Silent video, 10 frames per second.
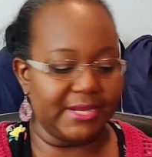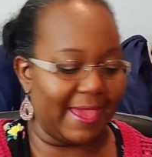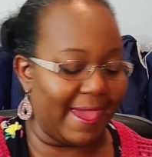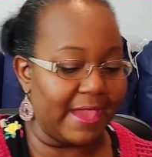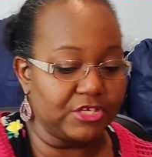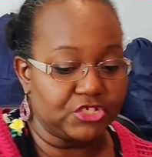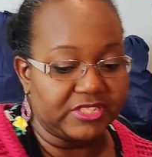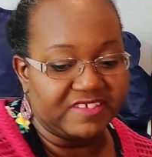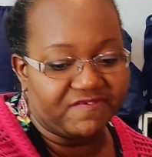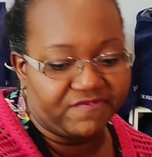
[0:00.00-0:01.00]
it can
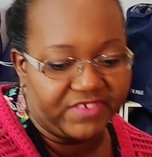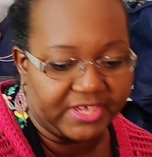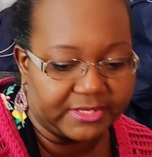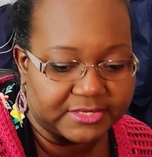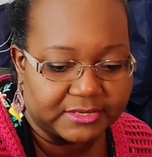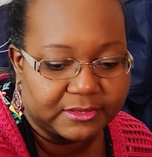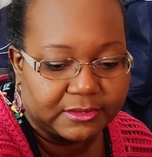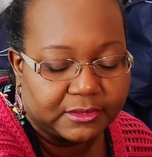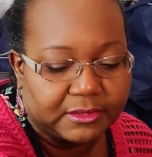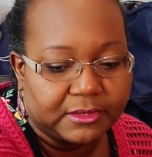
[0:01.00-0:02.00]
actually fit.
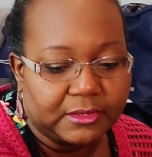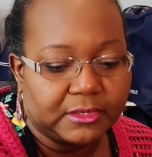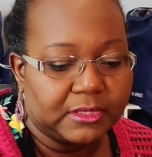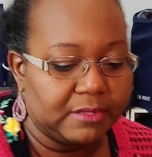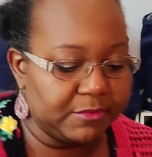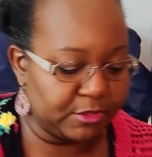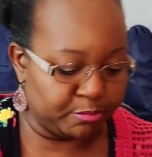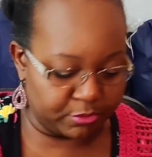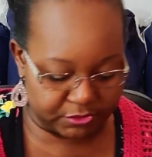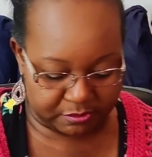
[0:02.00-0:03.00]
I'm going
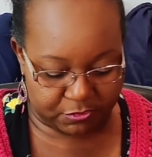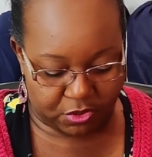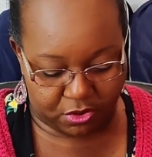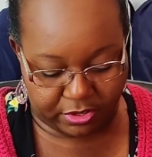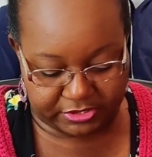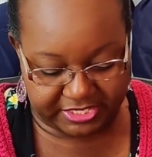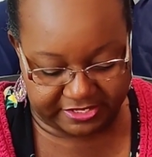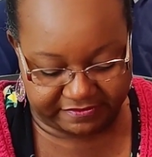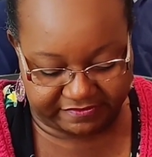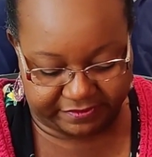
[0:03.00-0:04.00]
to pull some cards
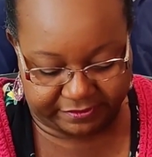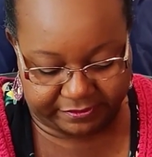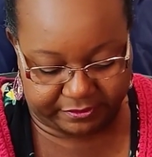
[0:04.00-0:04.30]
out of